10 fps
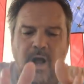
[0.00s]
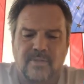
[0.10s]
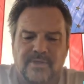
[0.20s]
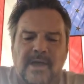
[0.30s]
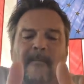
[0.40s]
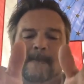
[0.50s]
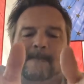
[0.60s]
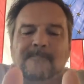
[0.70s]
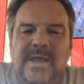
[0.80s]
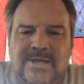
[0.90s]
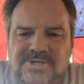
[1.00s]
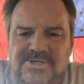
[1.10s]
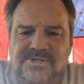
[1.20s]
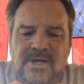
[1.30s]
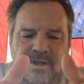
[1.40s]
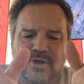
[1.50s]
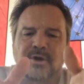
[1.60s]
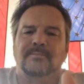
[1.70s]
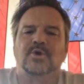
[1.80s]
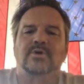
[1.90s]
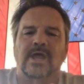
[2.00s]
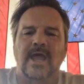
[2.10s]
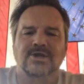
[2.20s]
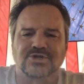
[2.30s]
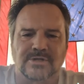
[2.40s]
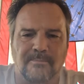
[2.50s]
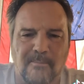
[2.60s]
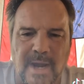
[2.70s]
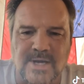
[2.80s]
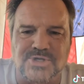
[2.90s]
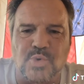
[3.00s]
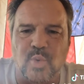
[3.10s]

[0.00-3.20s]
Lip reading: that based, communication-based,